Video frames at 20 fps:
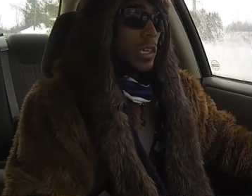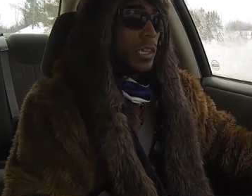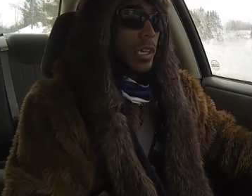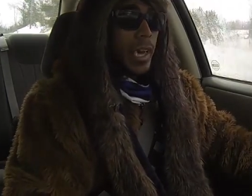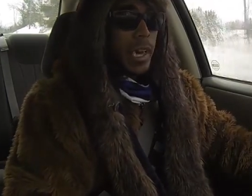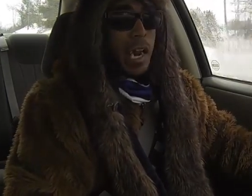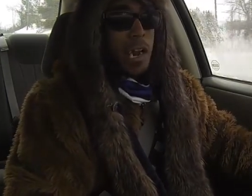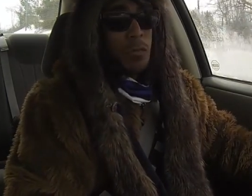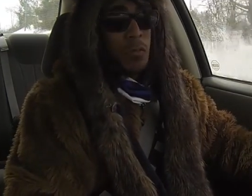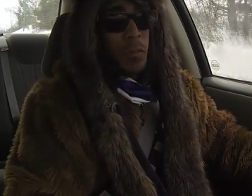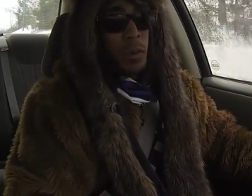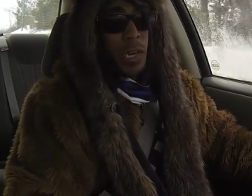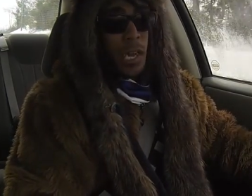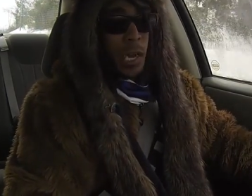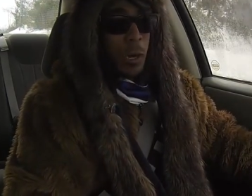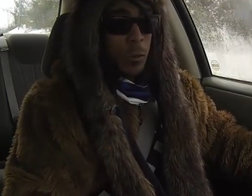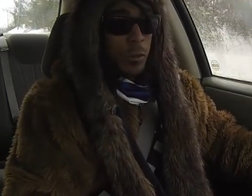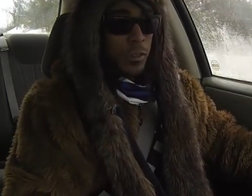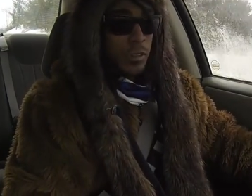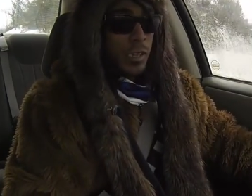get everyone
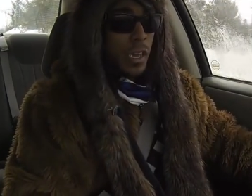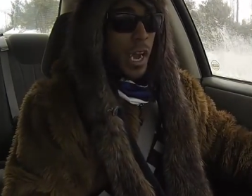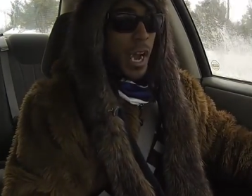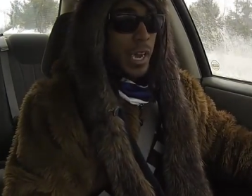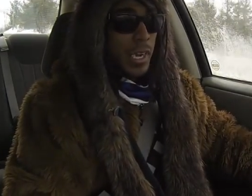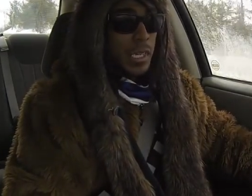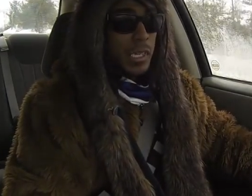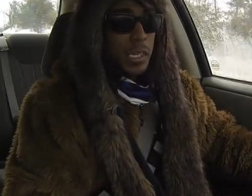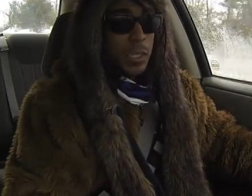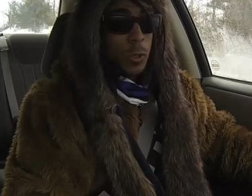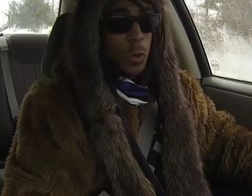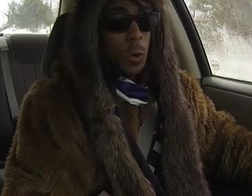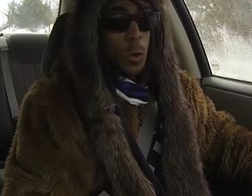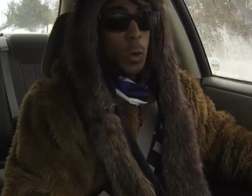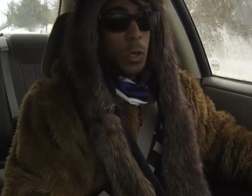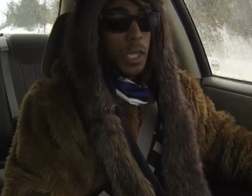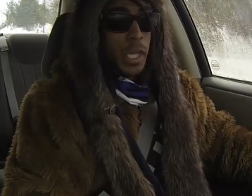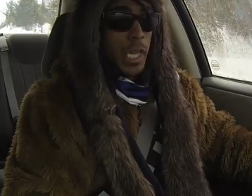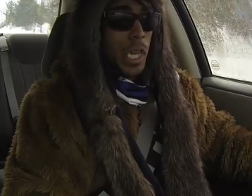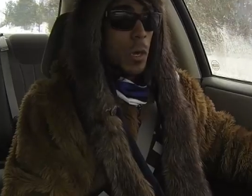outside in the
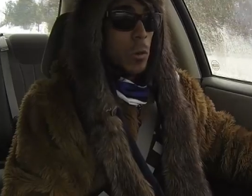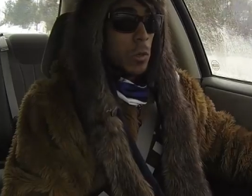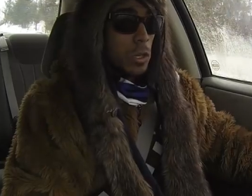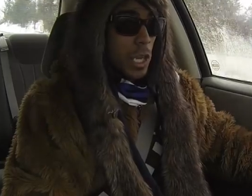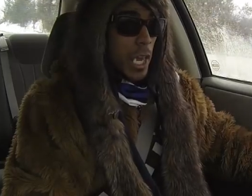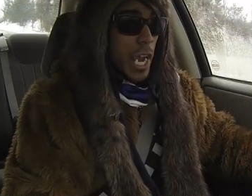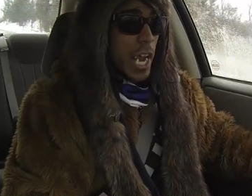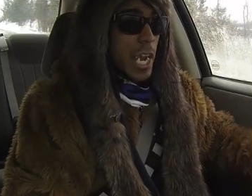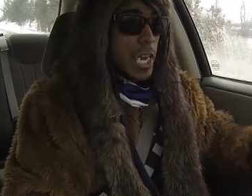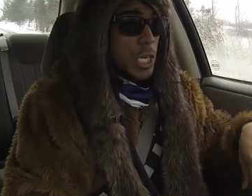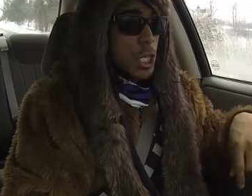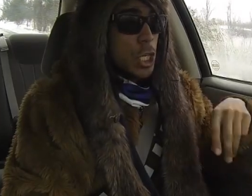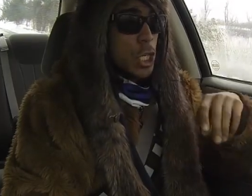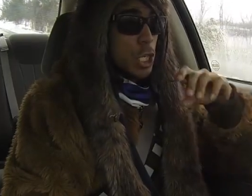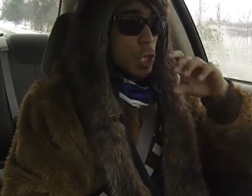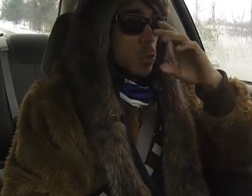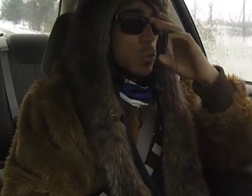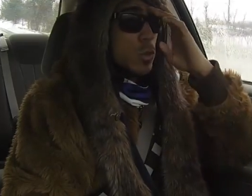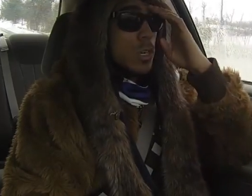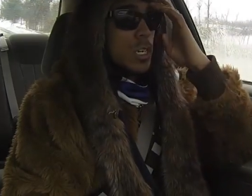cold, and they will
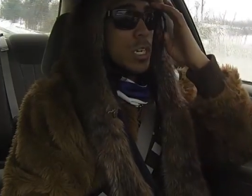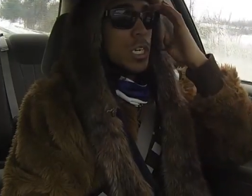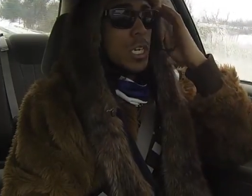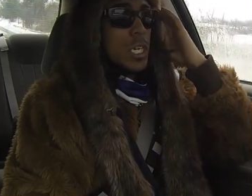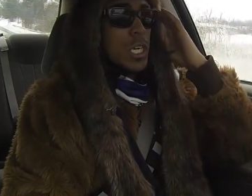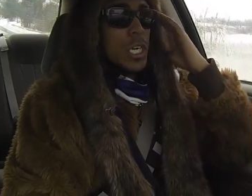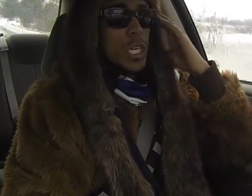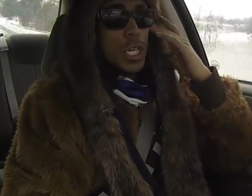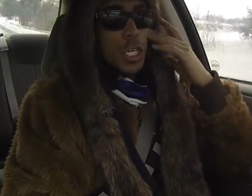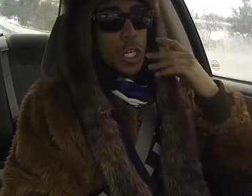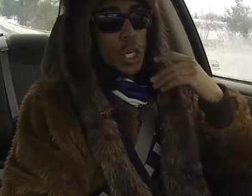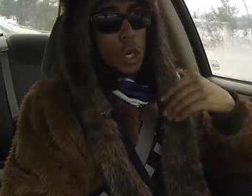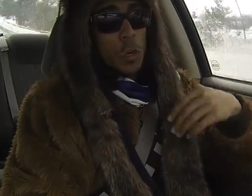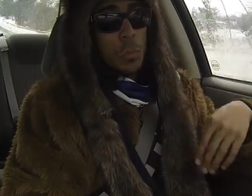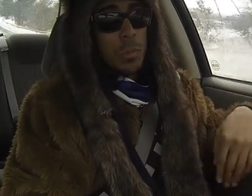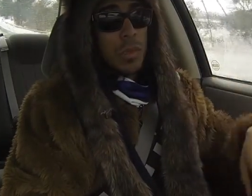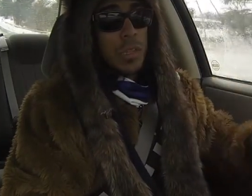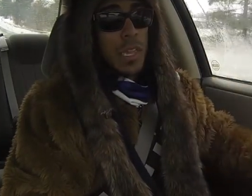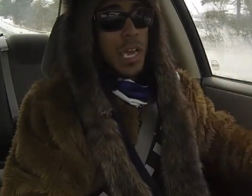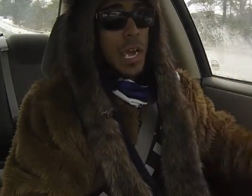hate you.
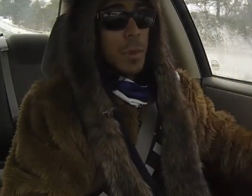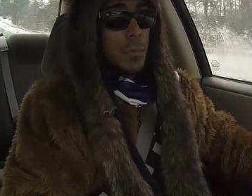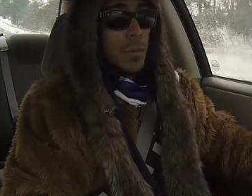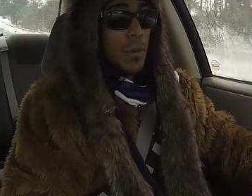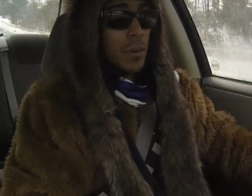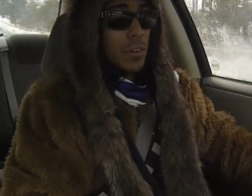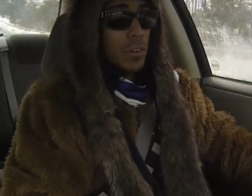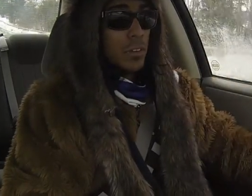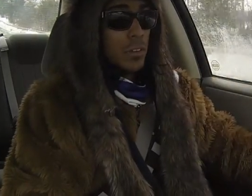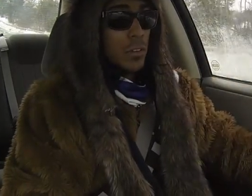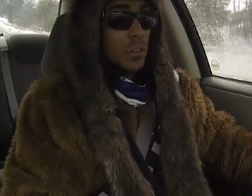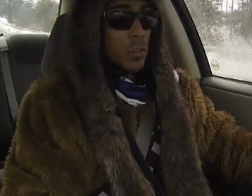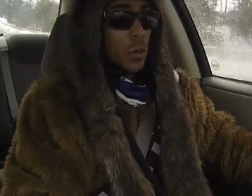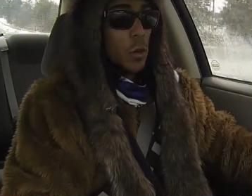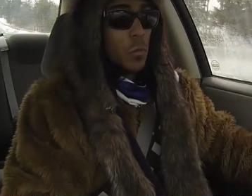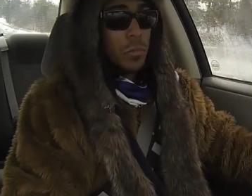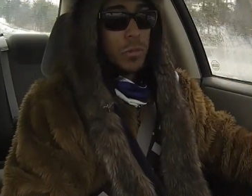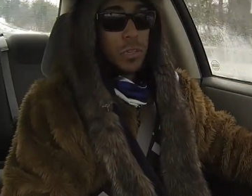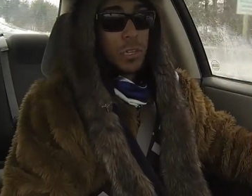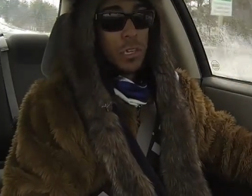Don't be that person.
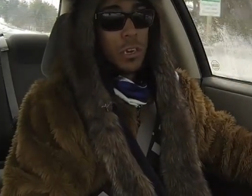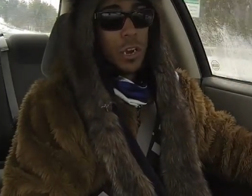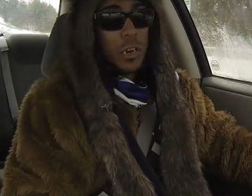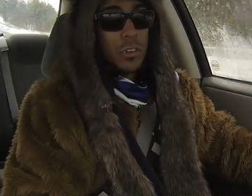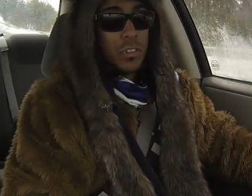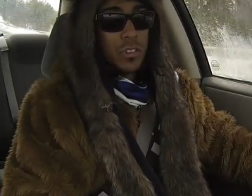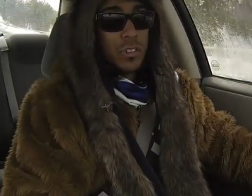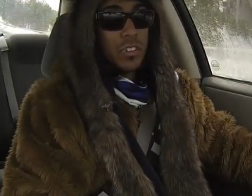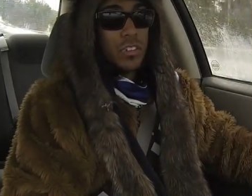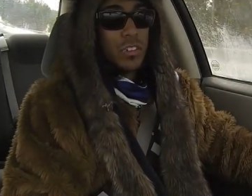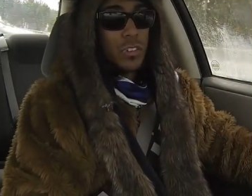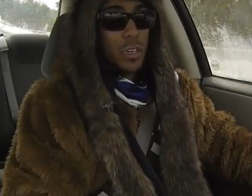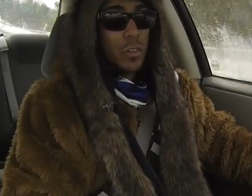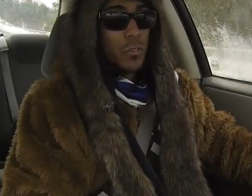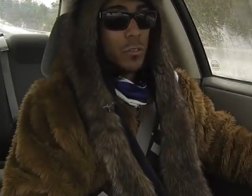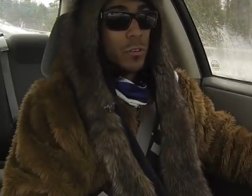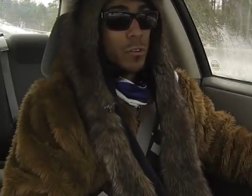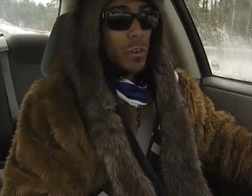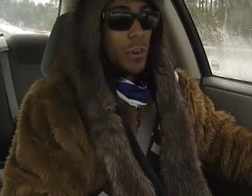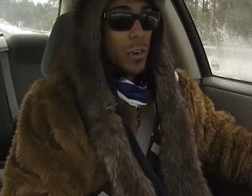Don't be the arsonist
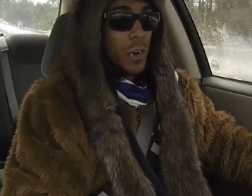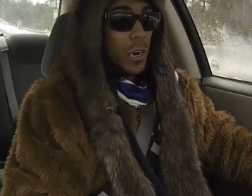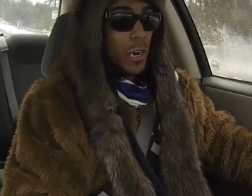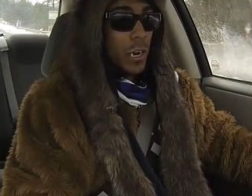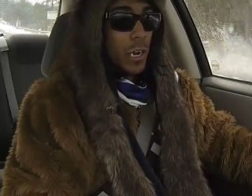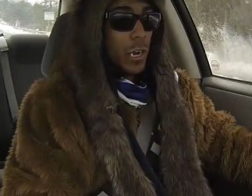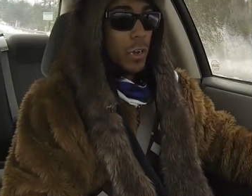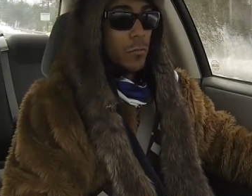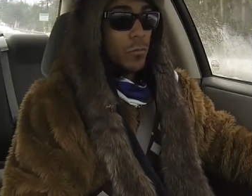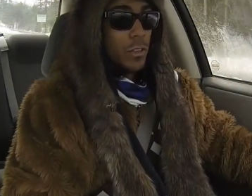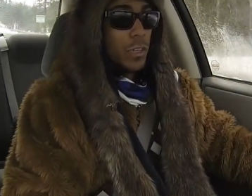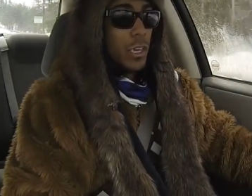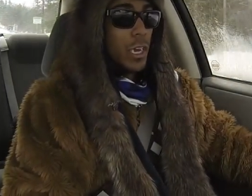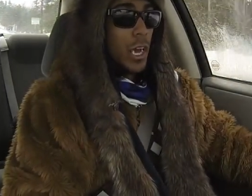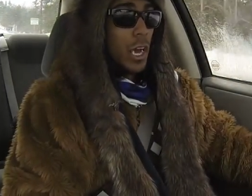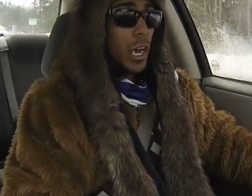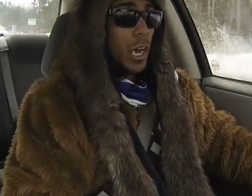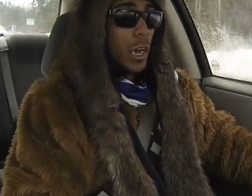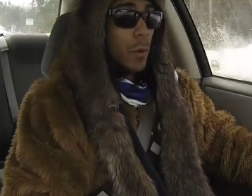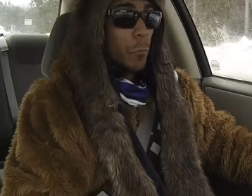of the of the
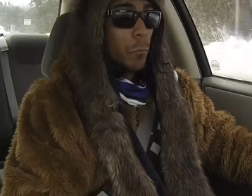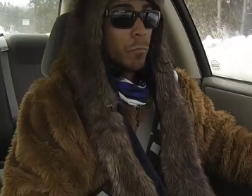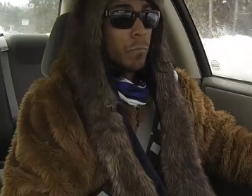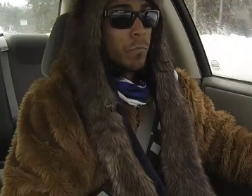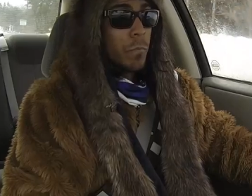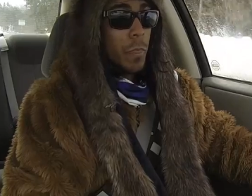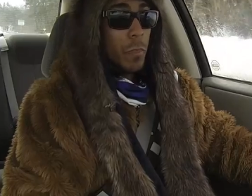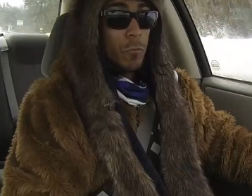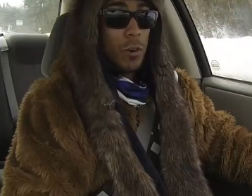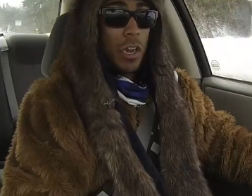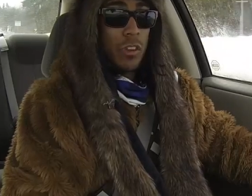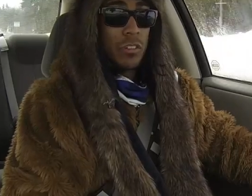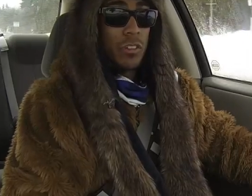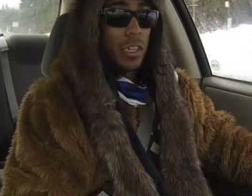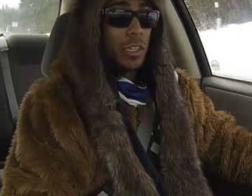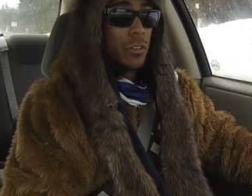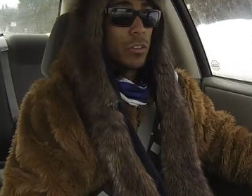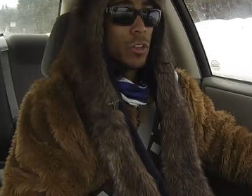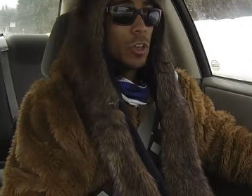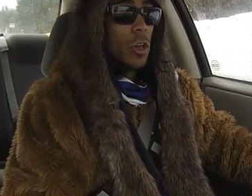um,
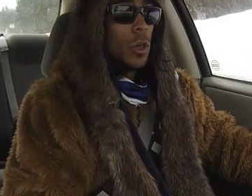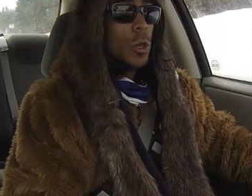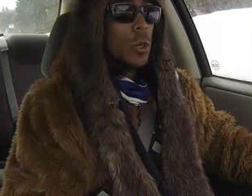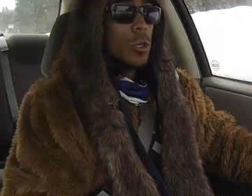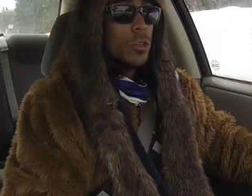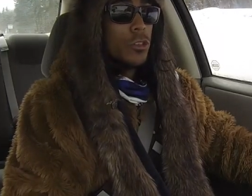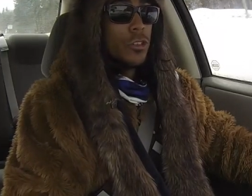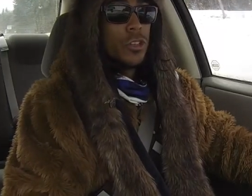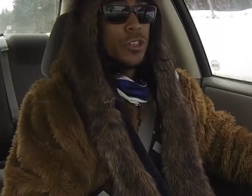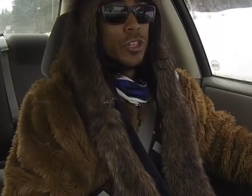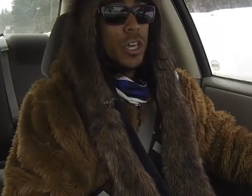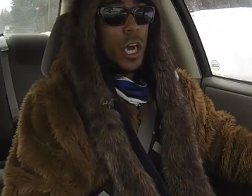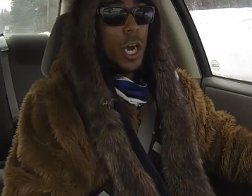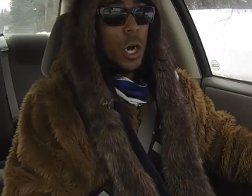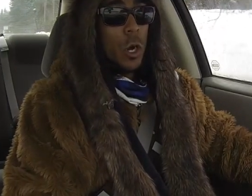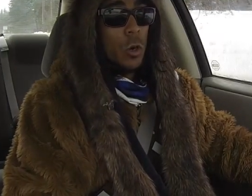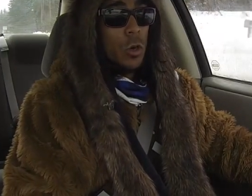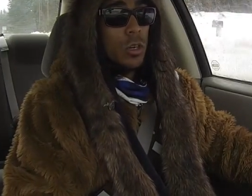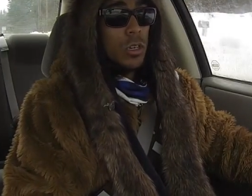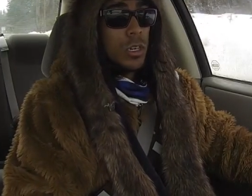residents.
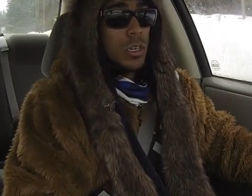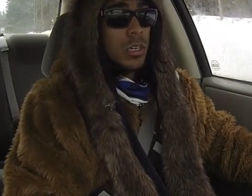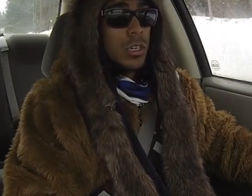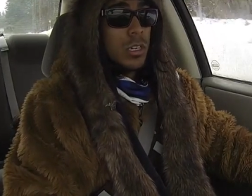So